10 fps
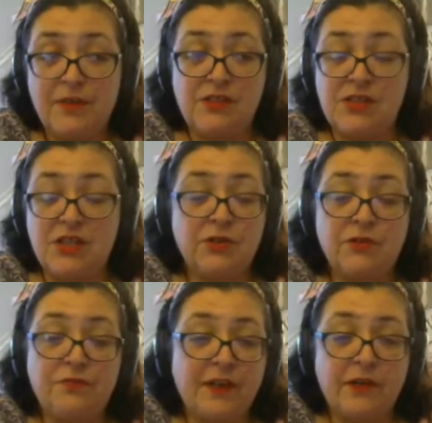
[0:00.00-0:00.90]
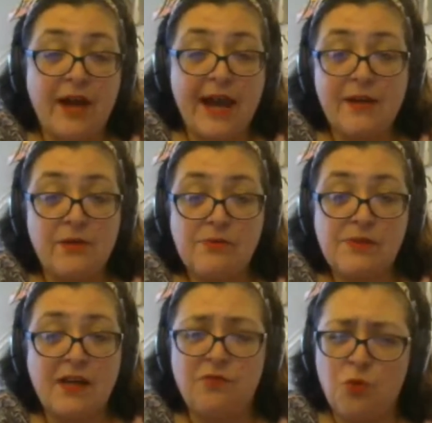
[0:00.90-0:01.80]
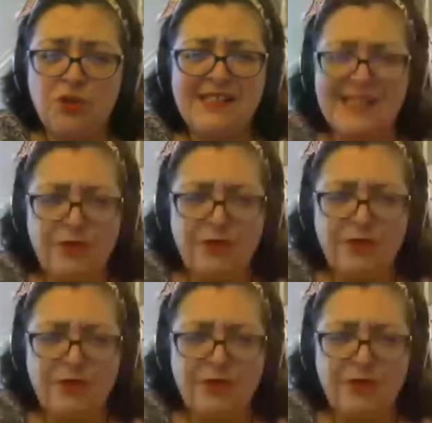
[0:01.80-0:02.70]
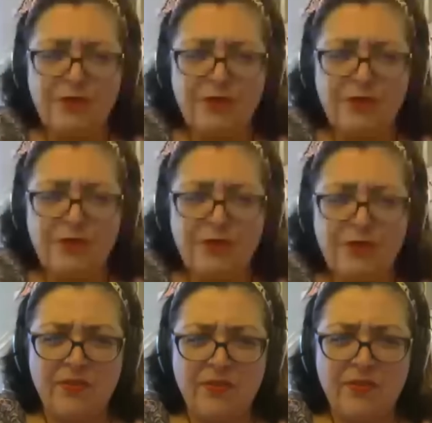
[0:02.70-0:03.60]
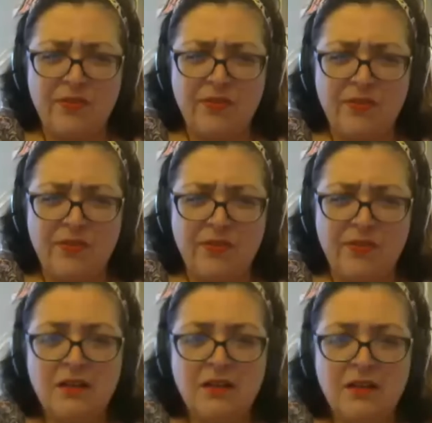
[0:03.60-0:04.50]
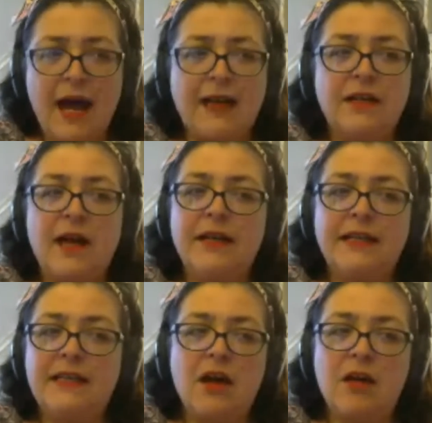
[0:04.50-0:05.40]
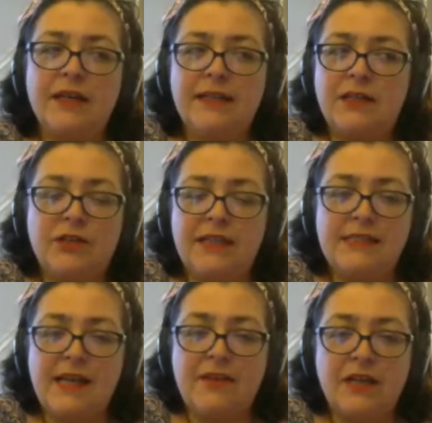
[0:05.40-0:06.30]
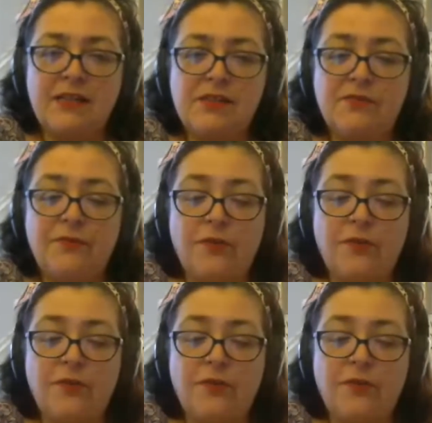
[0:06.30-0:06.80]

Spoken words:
because he couldn't figure it out himself. Would Tyrion really have gone that far? Yeah. And he didn't have an answer